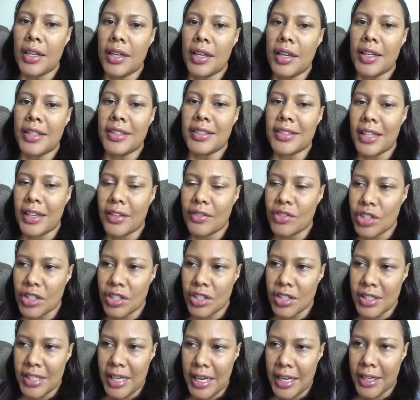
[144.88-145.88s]
instead of just
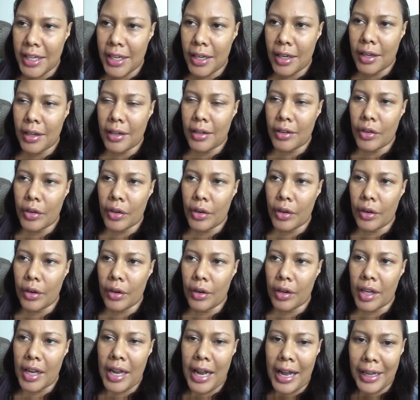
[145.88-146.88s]
taking
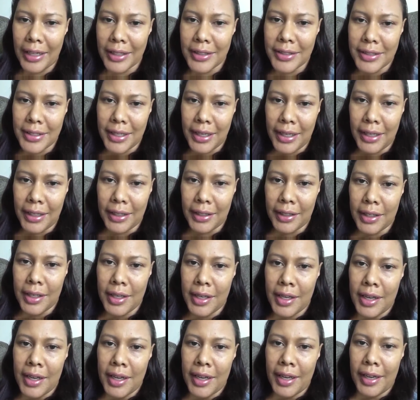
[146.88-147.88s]
your content
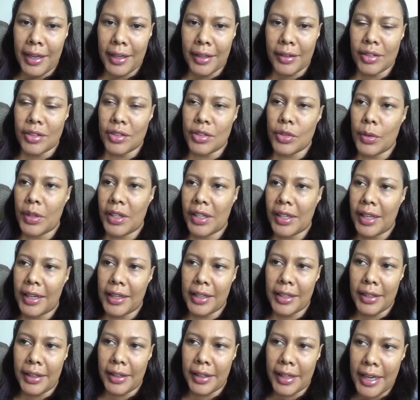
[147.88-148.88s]
and doing like
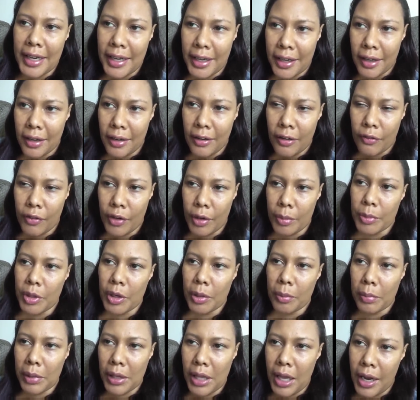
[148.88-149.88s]
a link from your
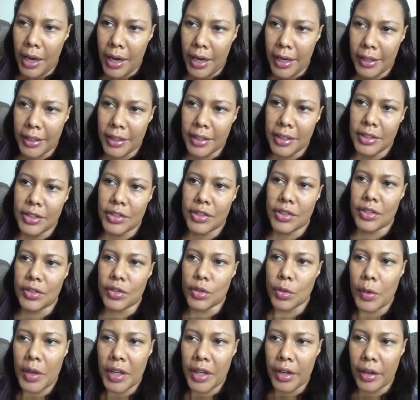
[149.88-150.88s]
blog to
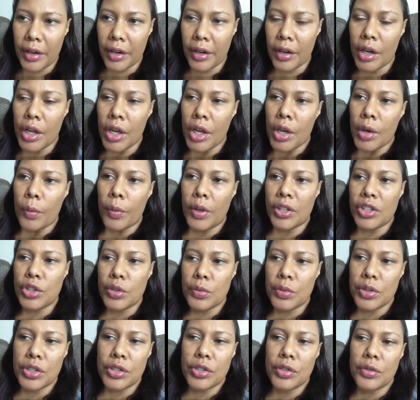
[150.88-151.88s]
Twitter, what you
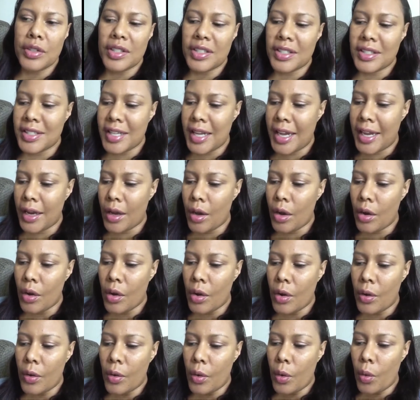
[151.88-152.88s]
would do is take
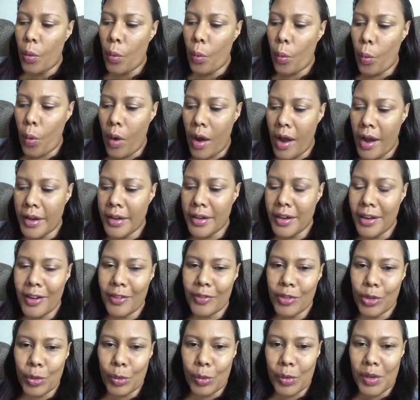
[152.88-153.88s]
one of
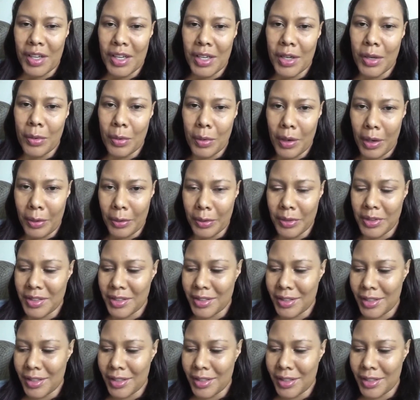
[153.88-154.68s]
3 quotes